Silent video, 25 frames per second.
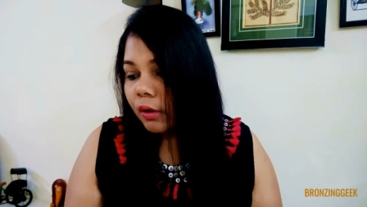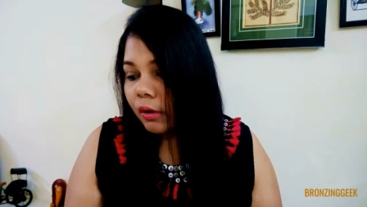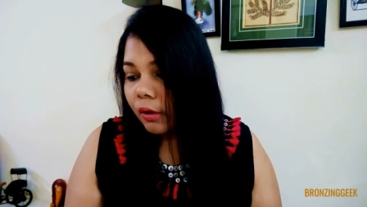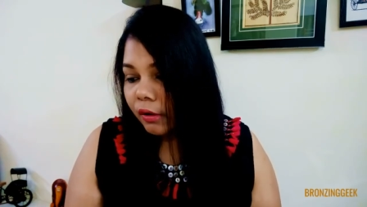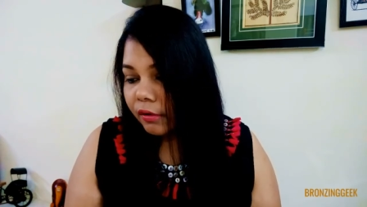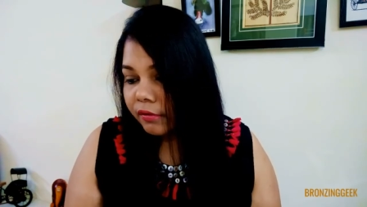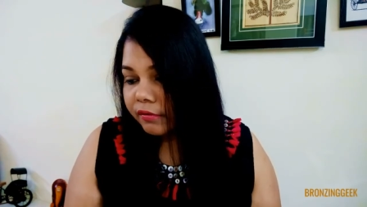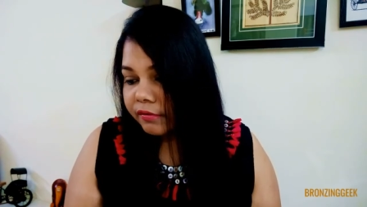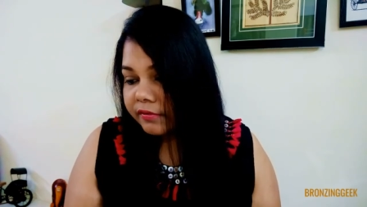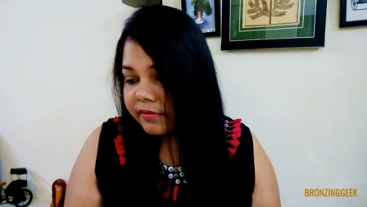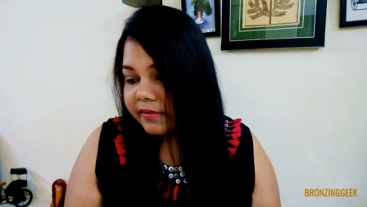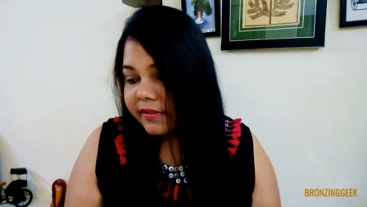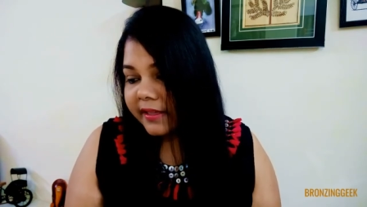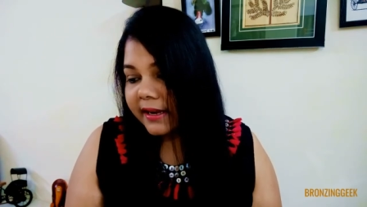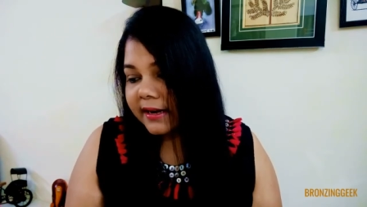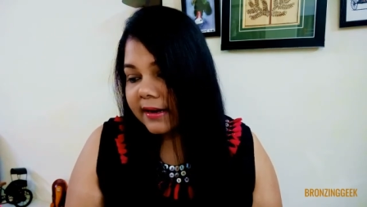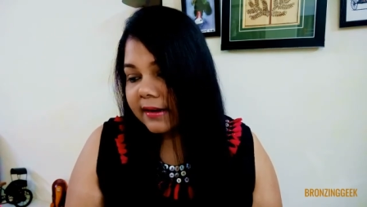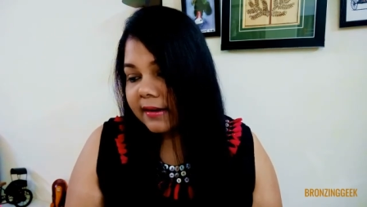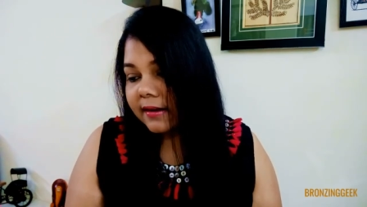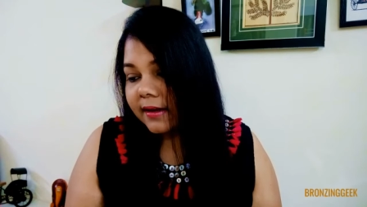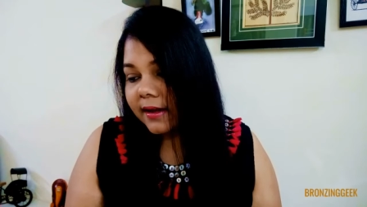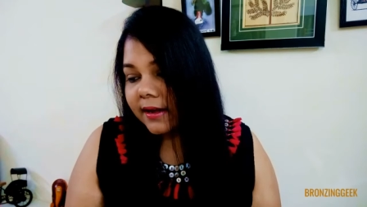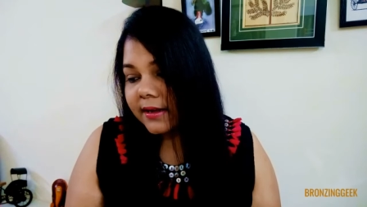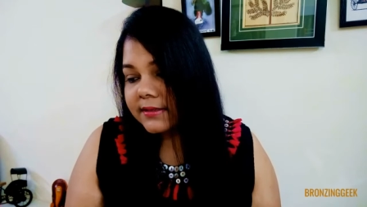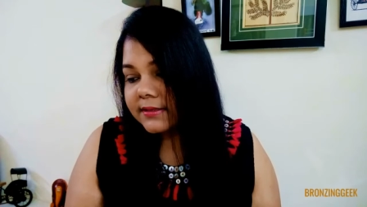of that
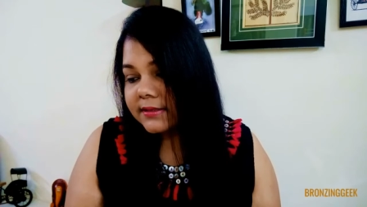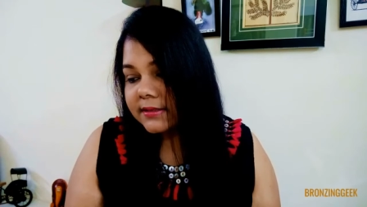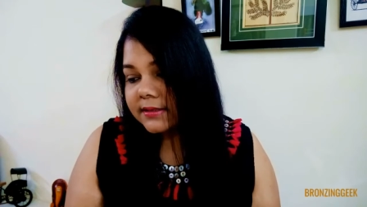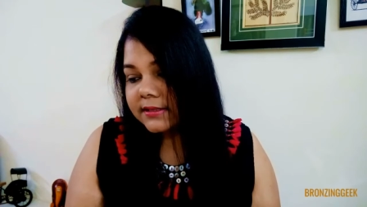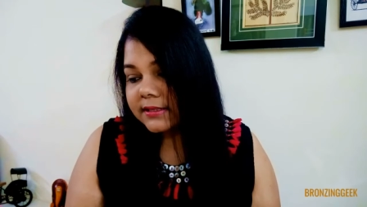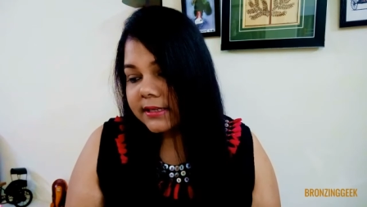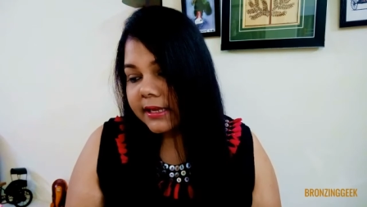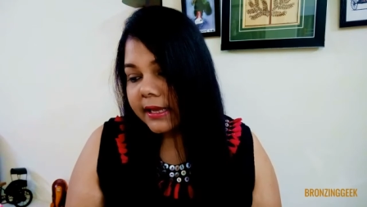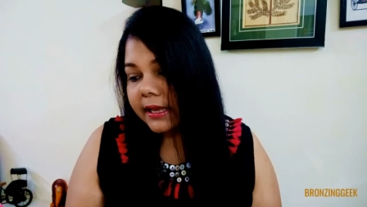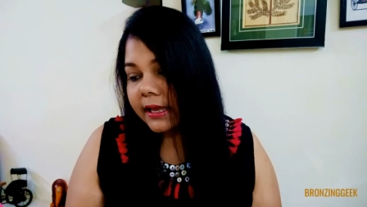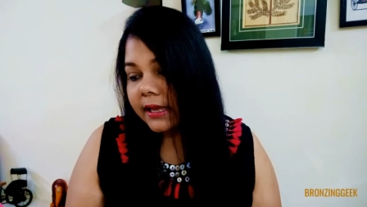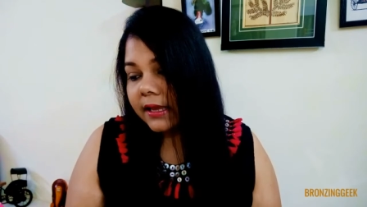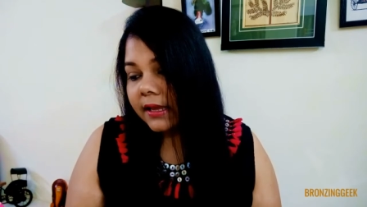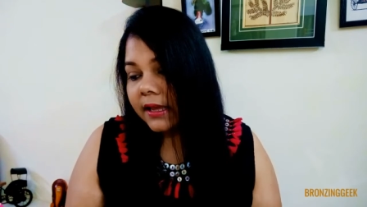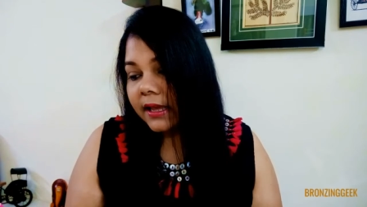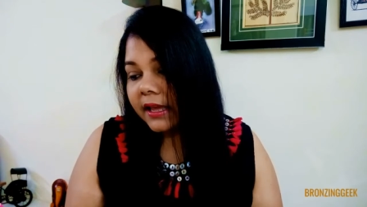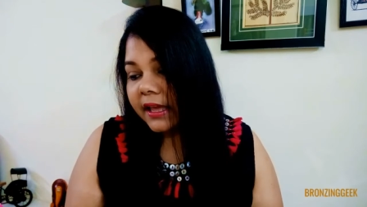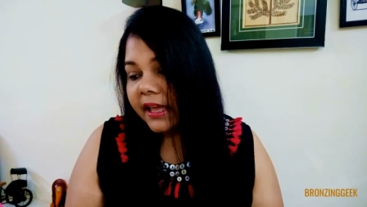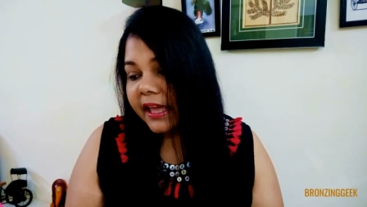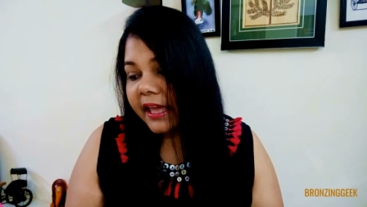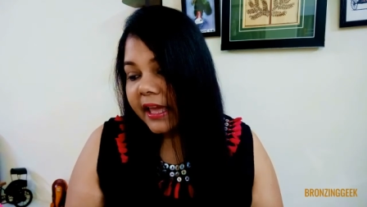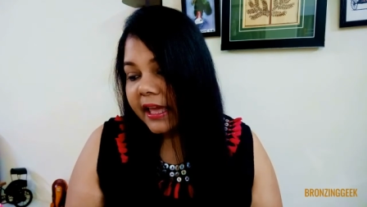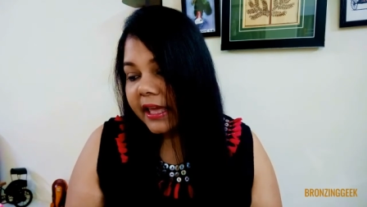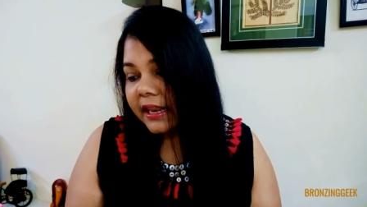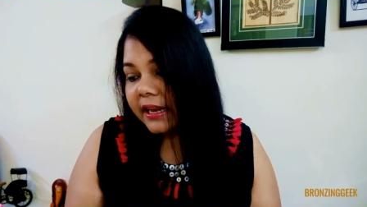last day
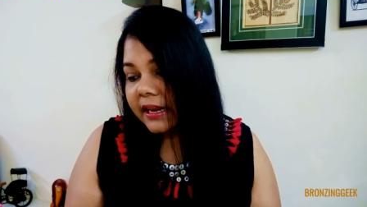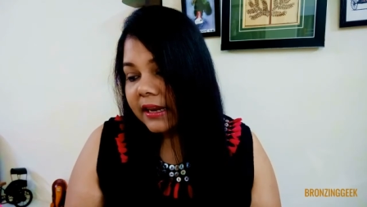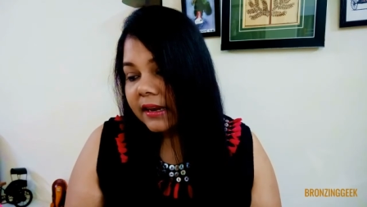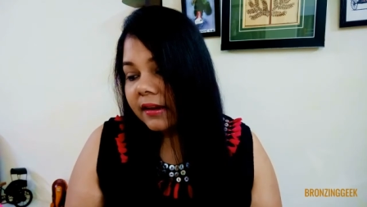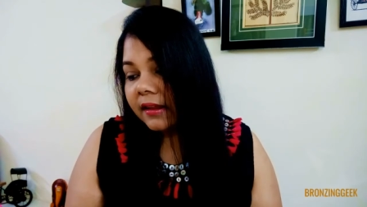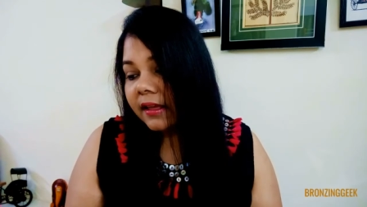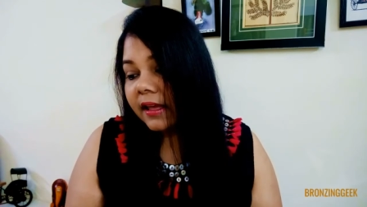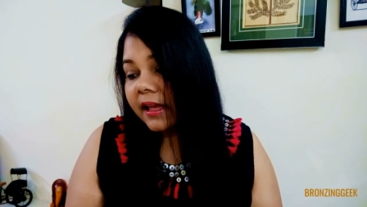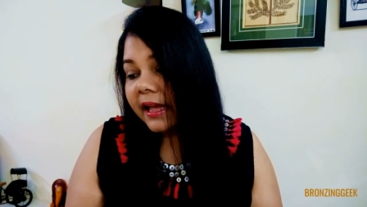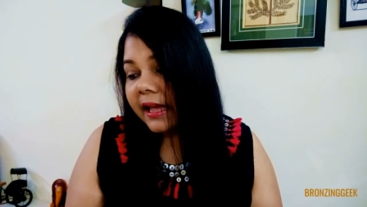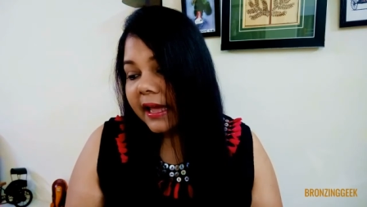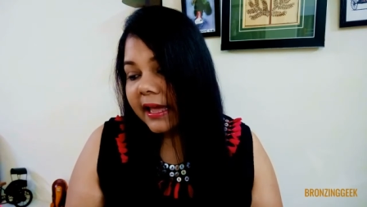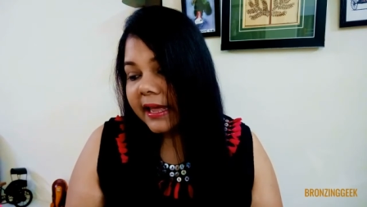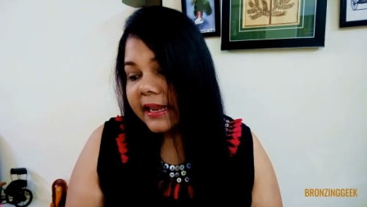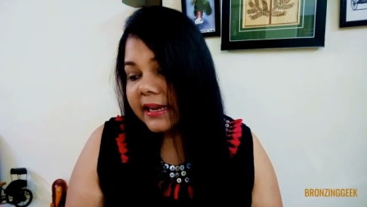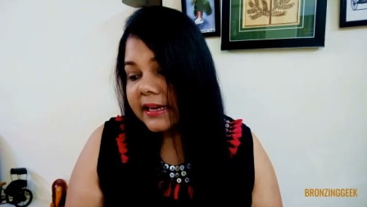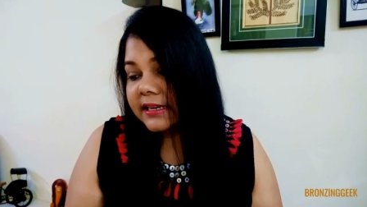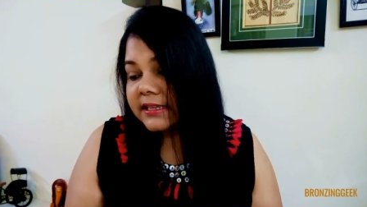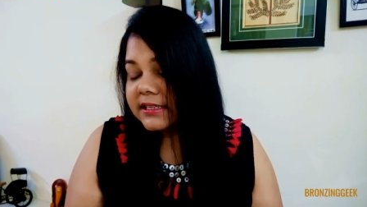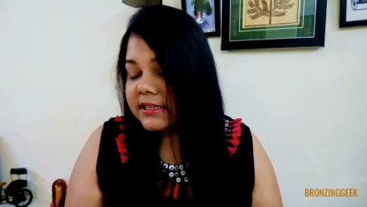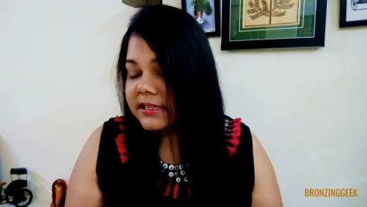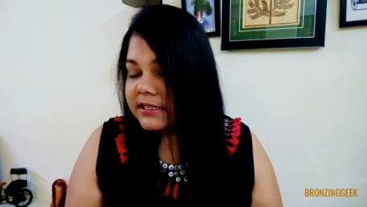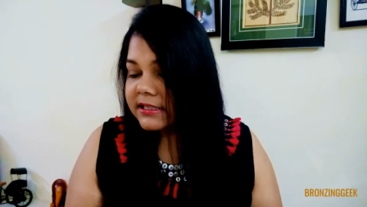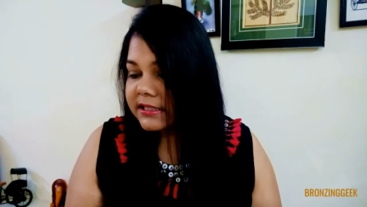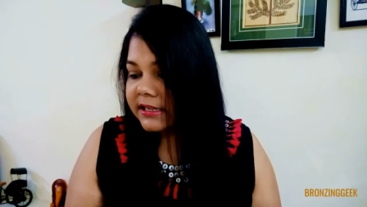in
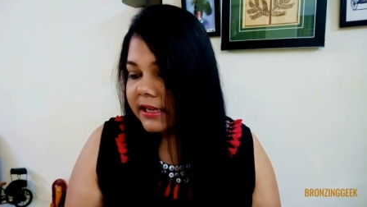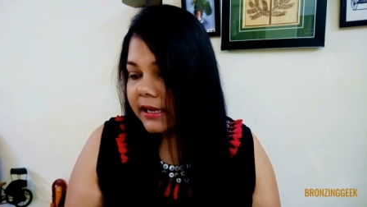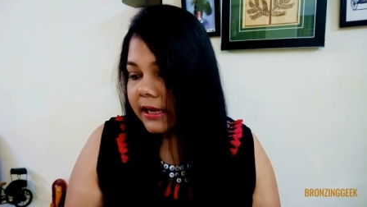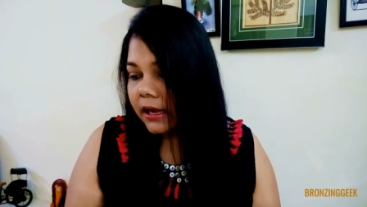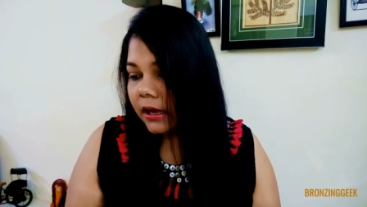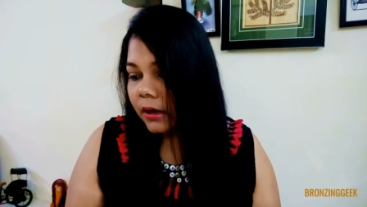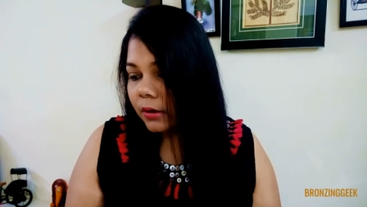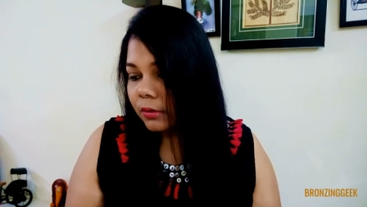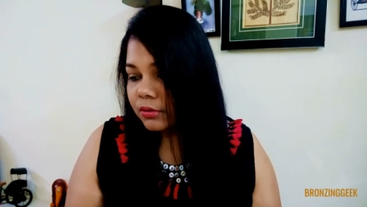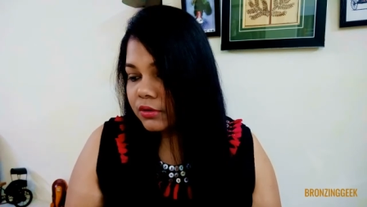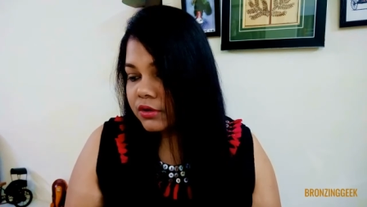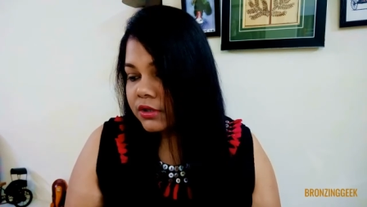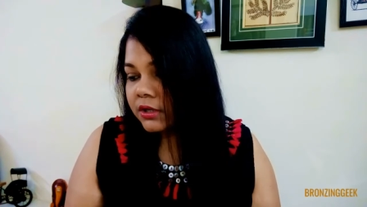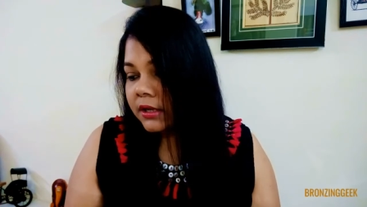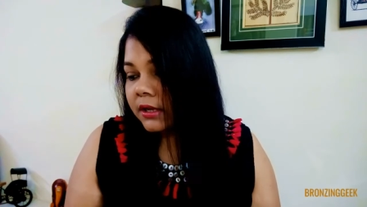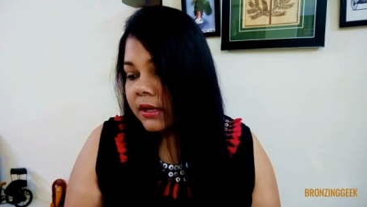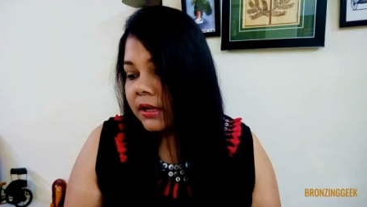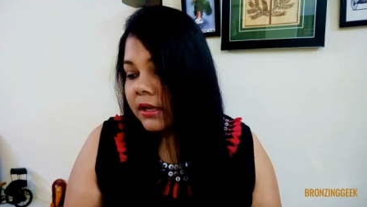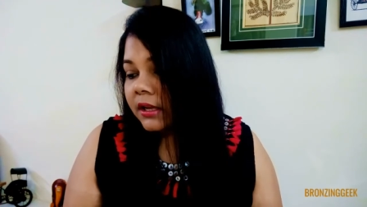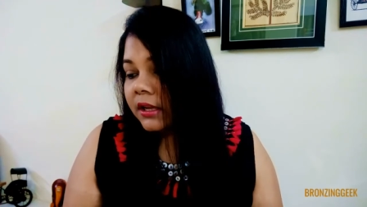and day out.